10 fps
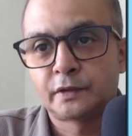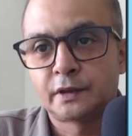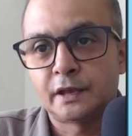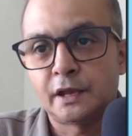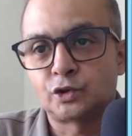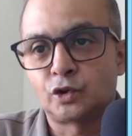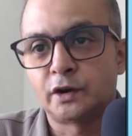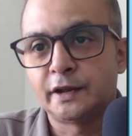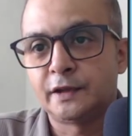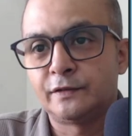is
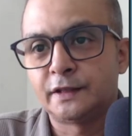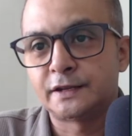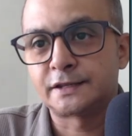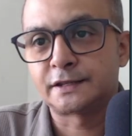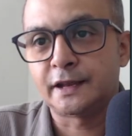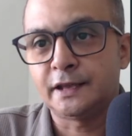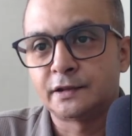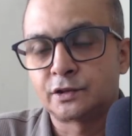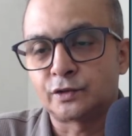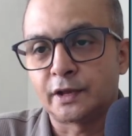already given, that is 3.
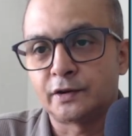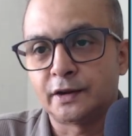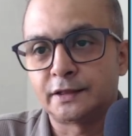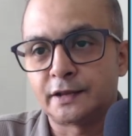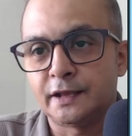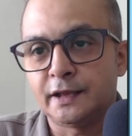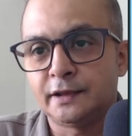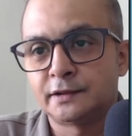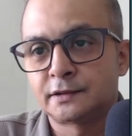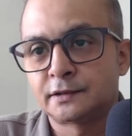So I can write
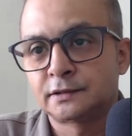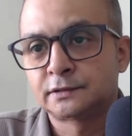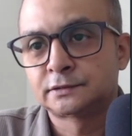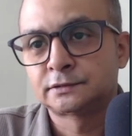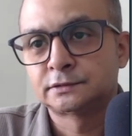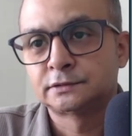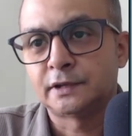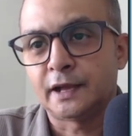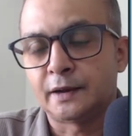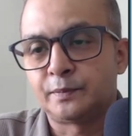3A,
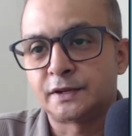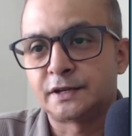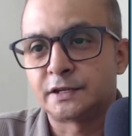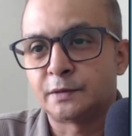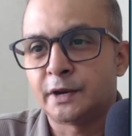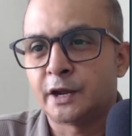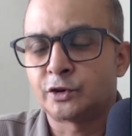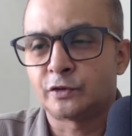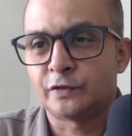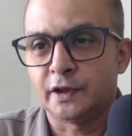and plus determinant
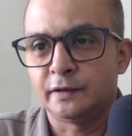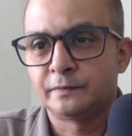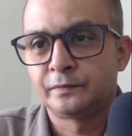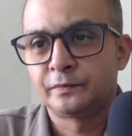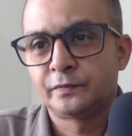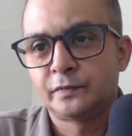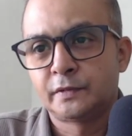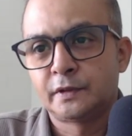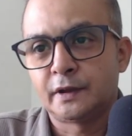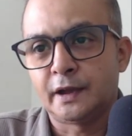of A,
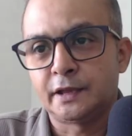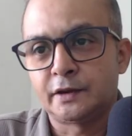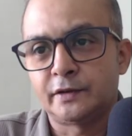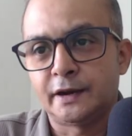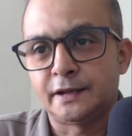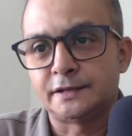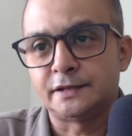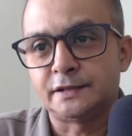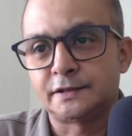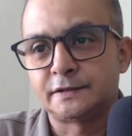I can write as
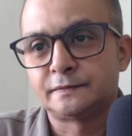it is.